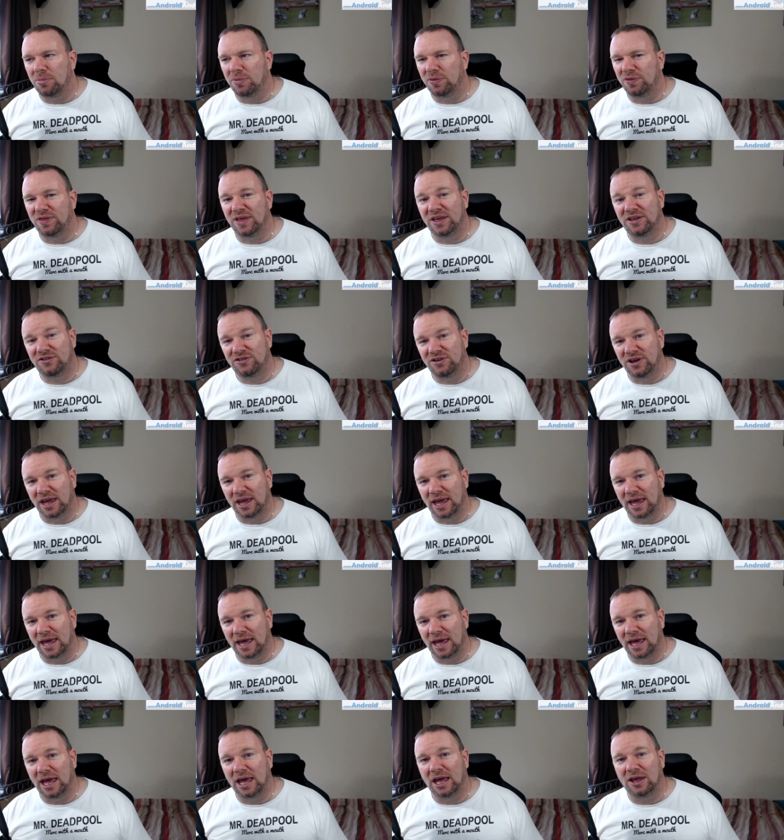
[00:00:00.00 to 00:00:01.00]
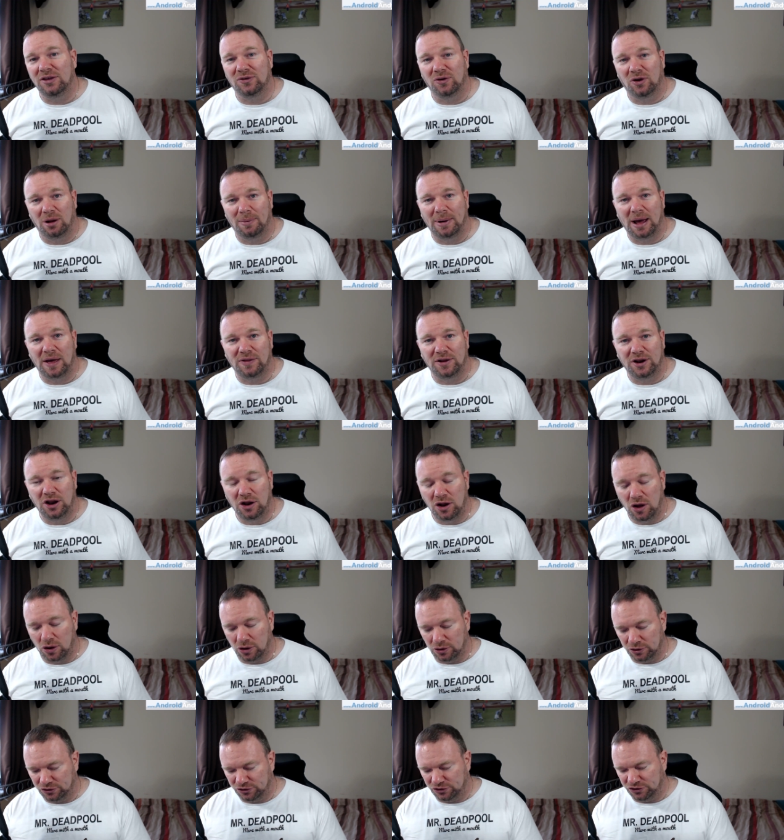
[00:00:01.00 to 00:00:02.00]
This year is all about the
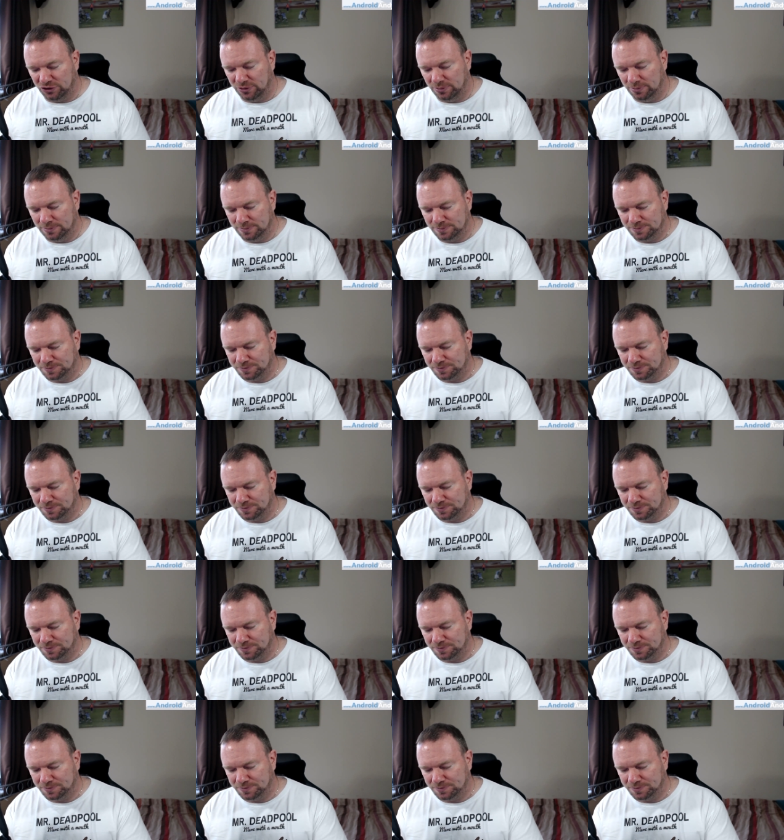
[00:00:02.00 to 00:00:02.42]
notch,